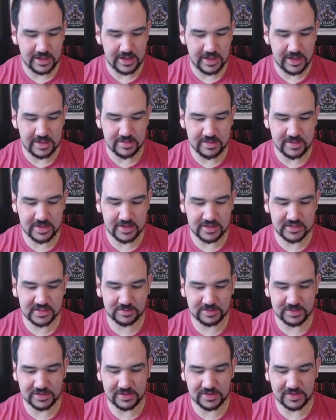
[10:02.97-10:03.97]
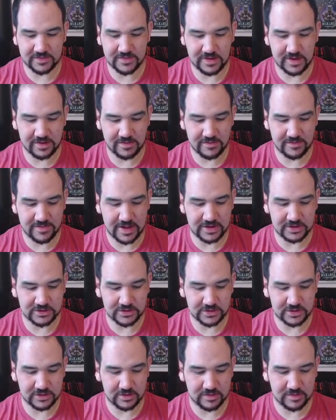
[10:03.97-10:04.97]
in this specific
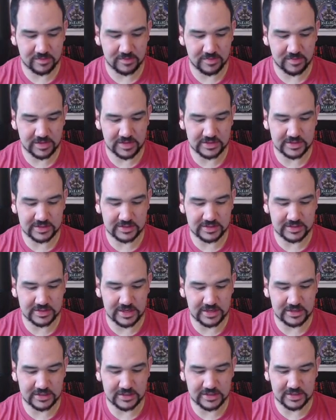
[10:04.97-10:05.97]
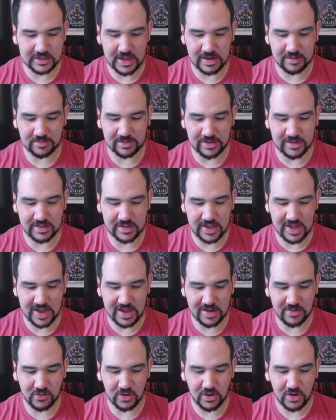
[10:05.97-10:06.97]
adventure. But this doesn't teach how to play the
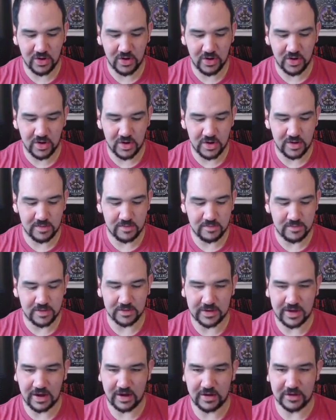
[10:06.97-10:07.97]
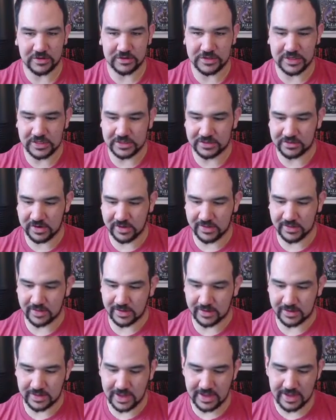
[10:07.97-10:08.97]
game or build character sheets or anything
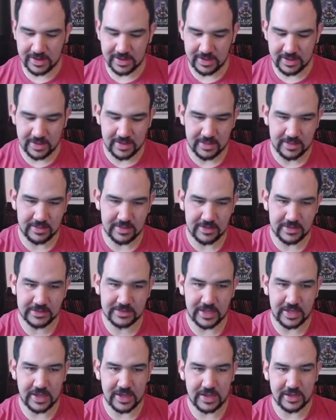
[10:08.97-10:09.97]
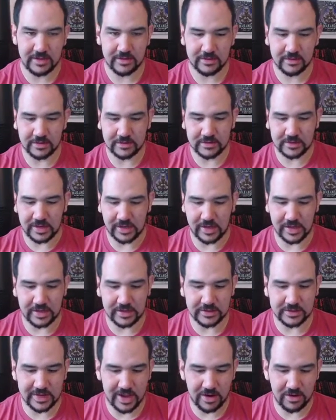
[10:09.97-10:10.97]
like that. This guy looks like it
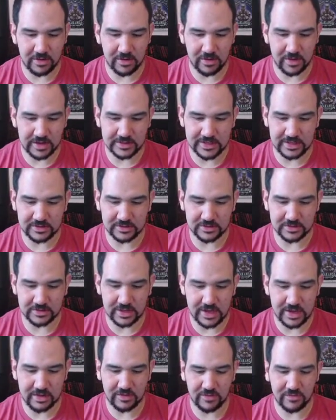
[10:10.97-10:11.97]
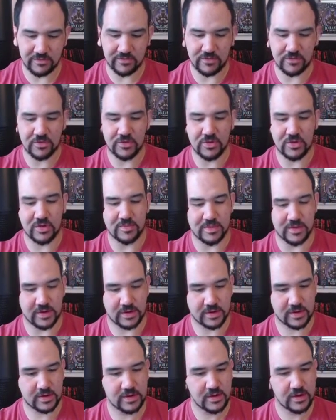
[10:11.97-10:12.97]
is our Essentials Kit rule
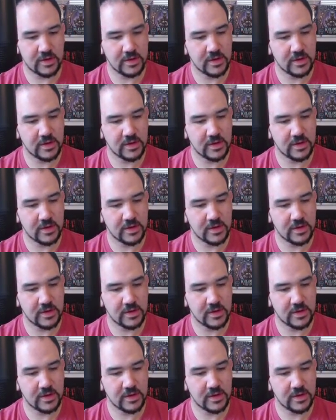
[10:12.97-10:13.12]
book.